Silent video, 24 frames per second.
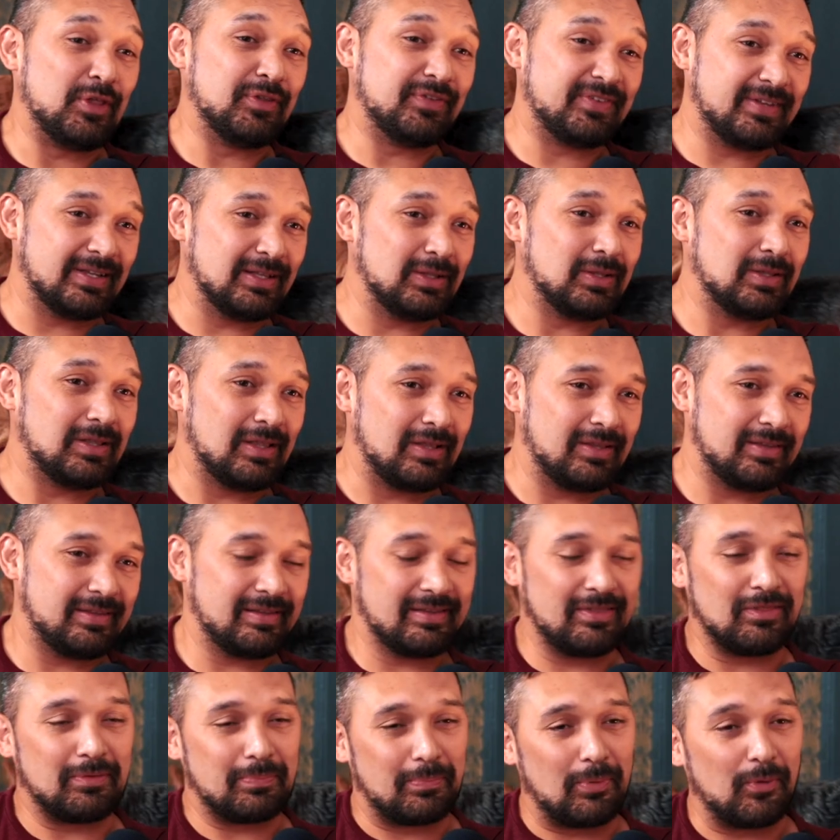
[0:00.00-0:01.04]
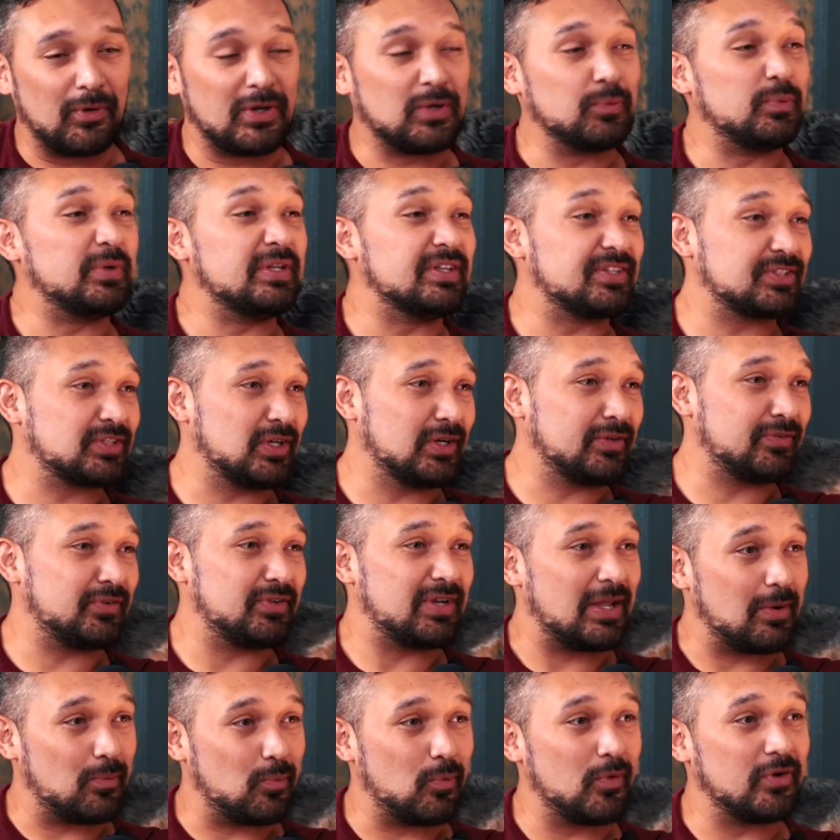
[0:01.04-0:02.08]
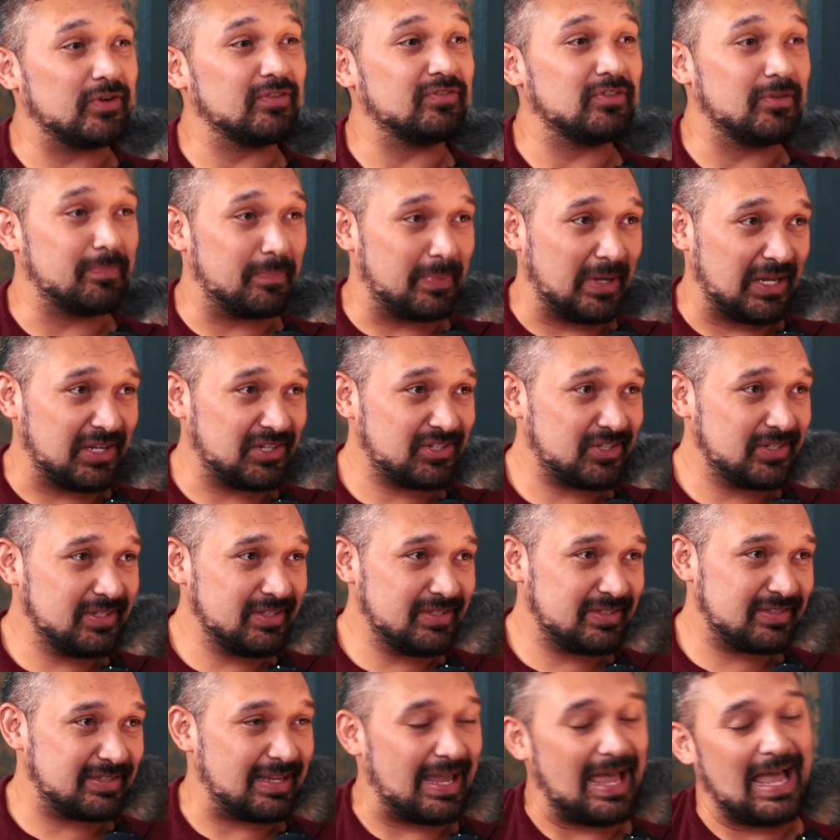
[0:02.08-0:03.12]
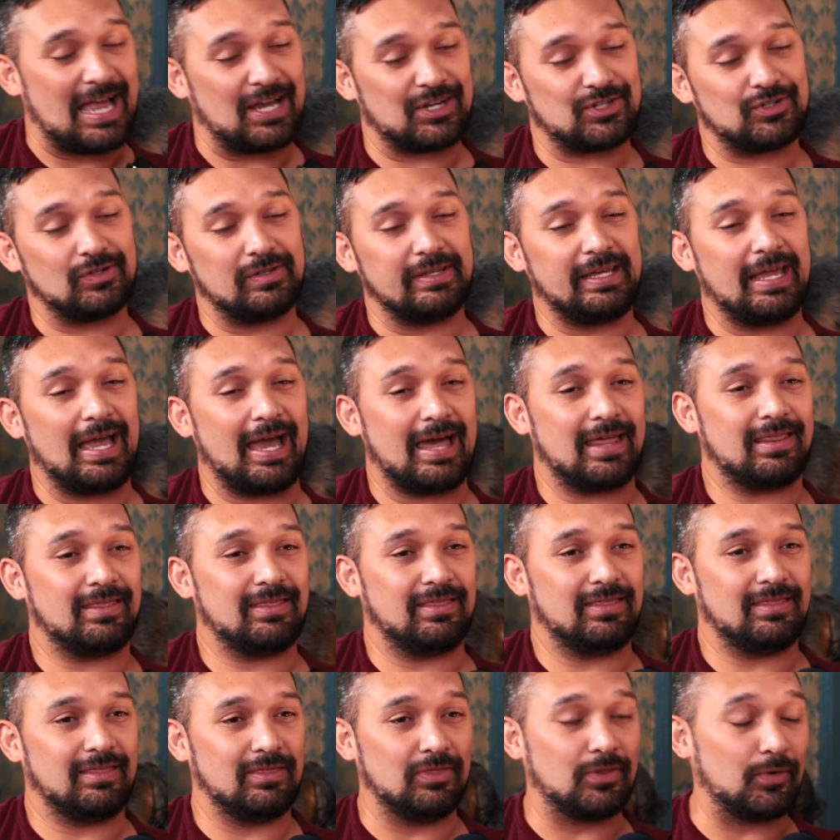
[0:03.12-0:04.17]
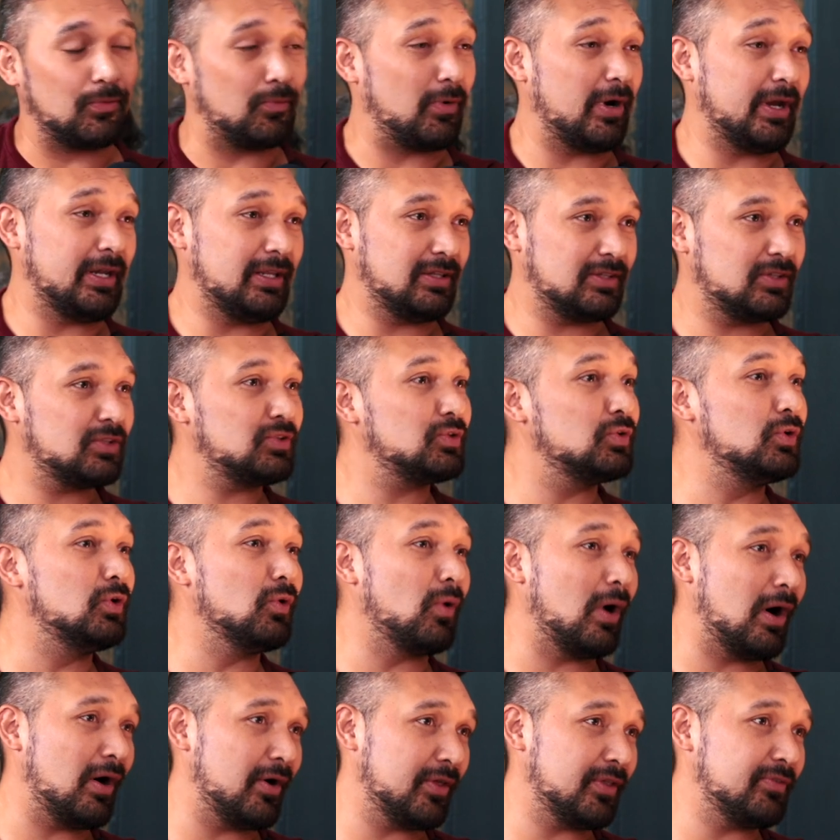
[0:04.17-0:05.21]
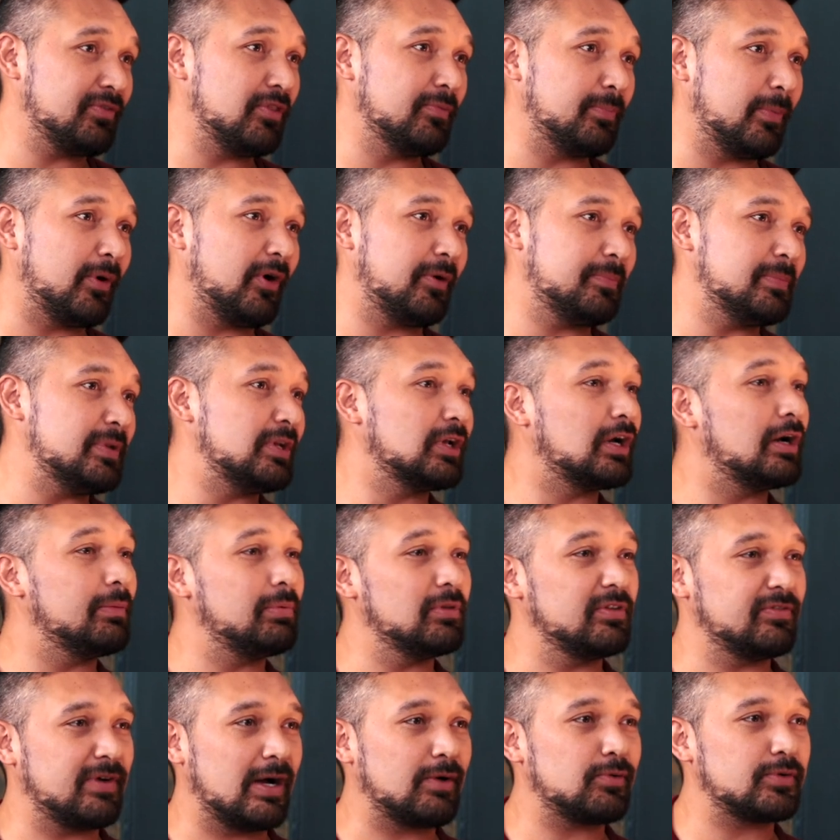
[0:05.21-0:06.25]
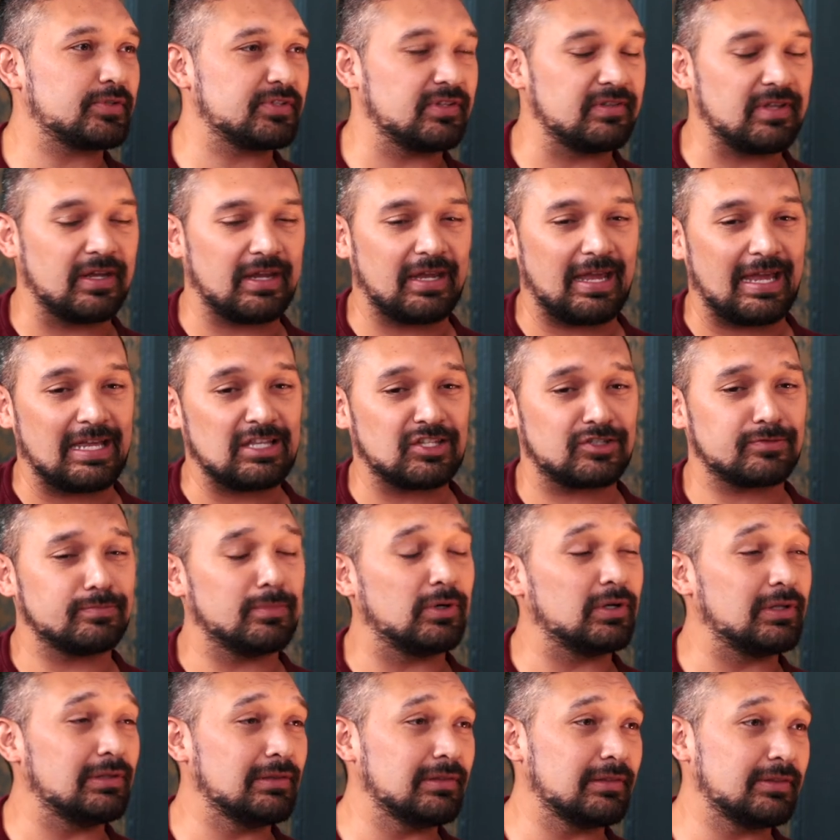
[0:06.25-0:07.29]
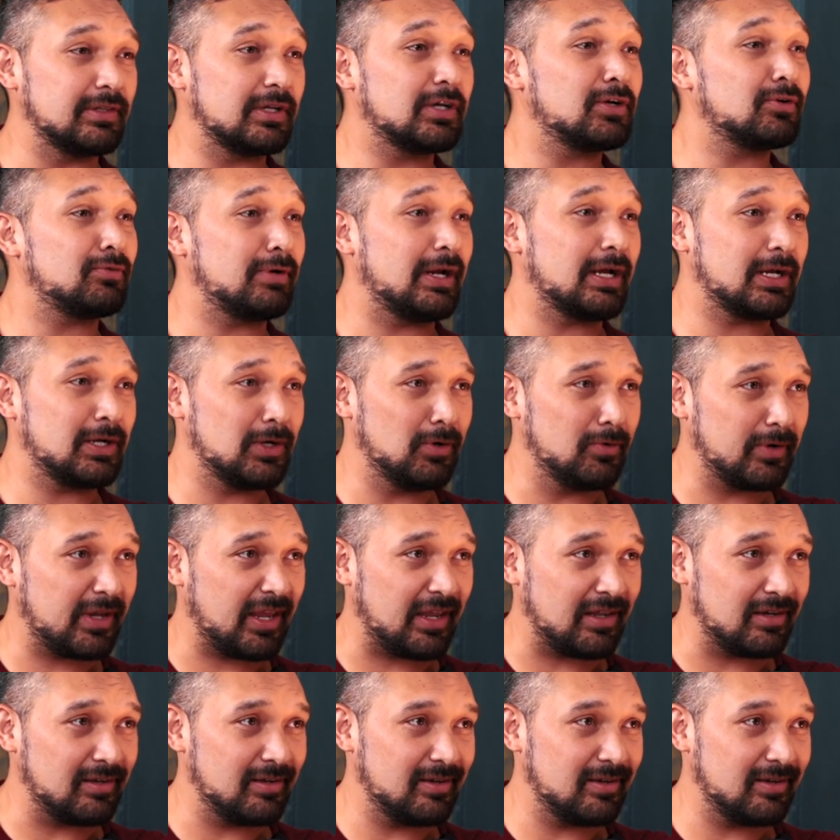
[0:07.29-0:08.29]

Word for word: until the point we discovered that one of the patients actually had the right to go out of the apartment a couple of hours a day and smuggle crack cocaine